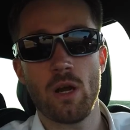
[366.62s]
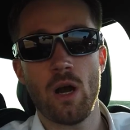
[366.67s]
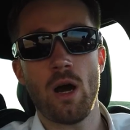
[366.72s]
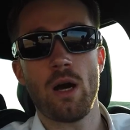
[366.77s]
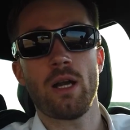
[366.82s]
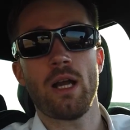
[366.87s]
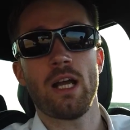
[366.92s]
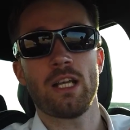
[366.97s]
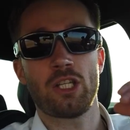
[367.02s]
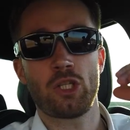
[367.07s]

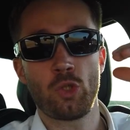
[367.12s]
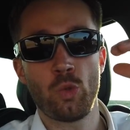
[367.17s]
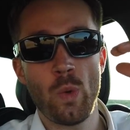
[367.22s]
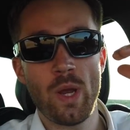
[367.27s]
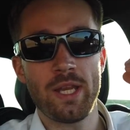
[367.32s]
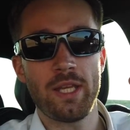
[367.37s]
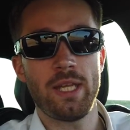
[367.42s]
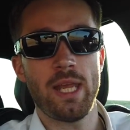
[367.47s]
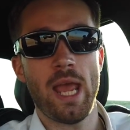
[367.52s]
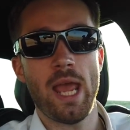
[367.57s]
car has
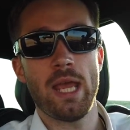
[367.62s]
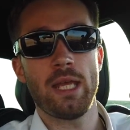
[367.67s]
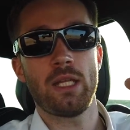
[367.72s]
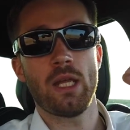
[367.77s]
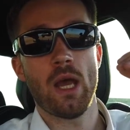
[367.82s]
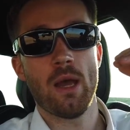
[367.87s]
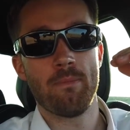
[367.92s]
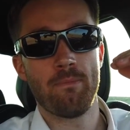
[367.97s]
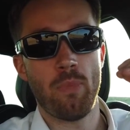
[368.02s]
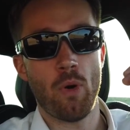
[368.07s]

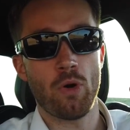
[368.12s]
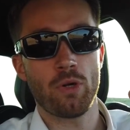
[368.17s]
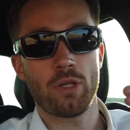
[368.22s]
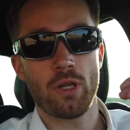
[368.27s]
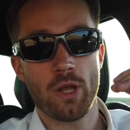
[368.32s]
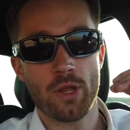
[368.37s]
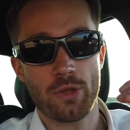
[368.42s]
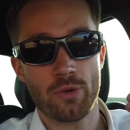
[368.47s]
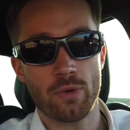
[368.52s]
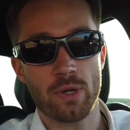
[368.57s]

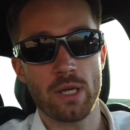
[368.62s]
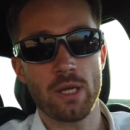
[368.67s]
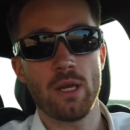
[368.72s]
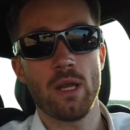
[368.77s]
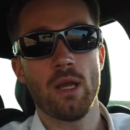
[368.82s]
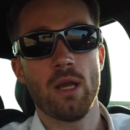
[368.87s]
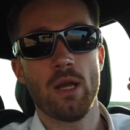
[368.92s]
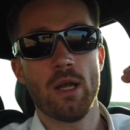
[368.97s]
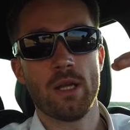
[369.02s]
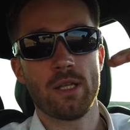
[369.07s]
28.3
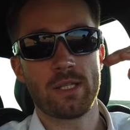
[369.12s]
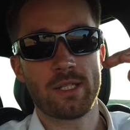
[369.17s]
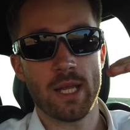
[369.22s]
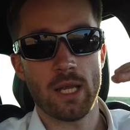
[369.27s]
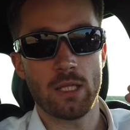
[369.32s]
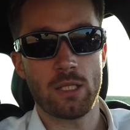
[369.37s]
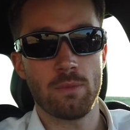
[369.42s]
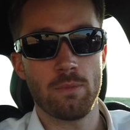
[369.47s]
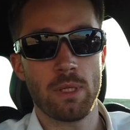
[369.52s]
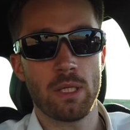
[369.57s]

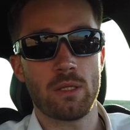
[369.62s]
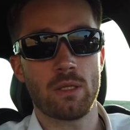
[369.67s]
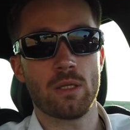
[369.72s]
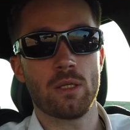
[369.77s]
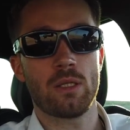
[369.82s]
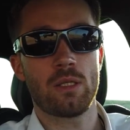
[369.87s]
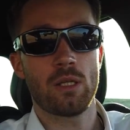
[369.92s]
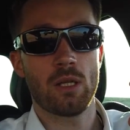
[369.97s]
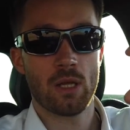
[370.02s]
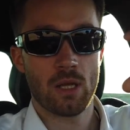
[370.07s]

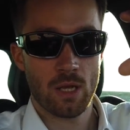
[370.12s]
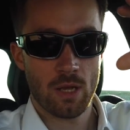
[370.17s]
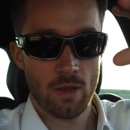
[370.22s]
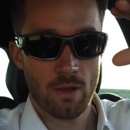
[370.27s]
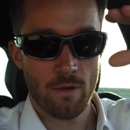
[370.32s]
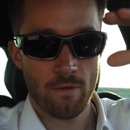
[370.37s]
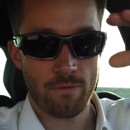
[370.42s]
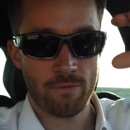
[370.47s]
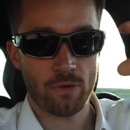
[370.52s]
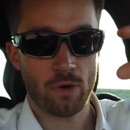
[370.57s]
centimeters
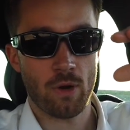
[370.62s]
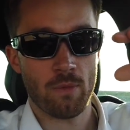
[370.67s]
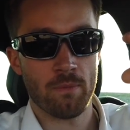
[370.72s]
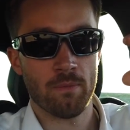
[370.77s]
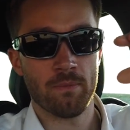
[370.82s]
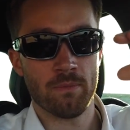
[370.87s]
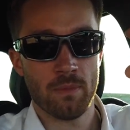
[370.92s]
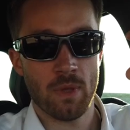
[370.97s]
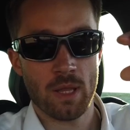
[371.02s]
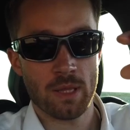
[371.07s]

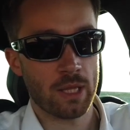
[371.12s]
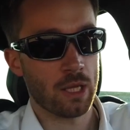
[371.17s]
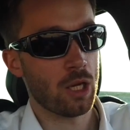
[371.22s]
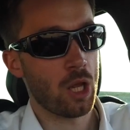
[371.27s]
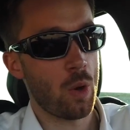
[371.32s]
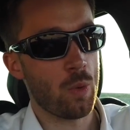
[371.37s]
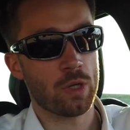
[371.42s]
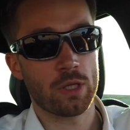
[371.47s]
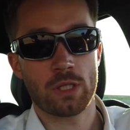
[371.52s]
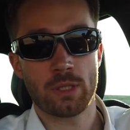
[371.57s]
from the
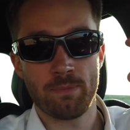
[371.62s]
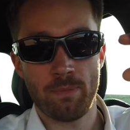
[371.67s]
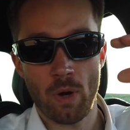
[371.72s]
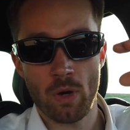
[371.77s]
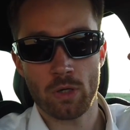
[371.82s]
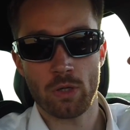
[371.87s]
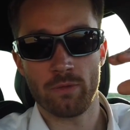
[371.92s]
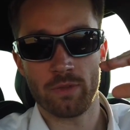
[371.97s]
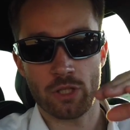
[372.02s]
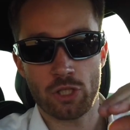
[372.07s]
lowest
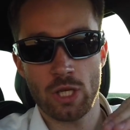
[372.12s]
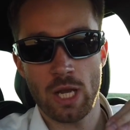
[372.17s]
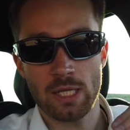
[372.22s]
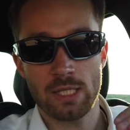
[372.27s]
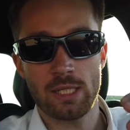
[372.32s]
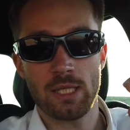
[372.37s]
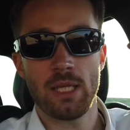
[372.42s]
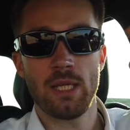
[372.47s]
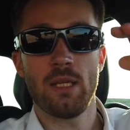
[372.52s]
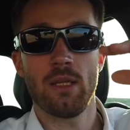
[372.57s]
point of the
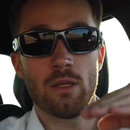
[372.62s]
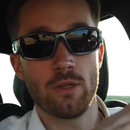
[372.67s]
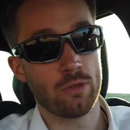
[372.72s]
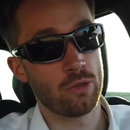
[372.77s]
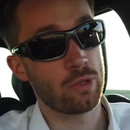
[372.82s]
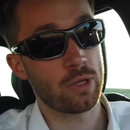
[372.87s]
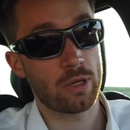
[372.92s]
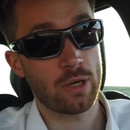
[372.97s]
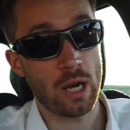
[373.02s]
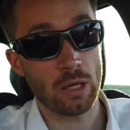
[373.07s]
chassis to the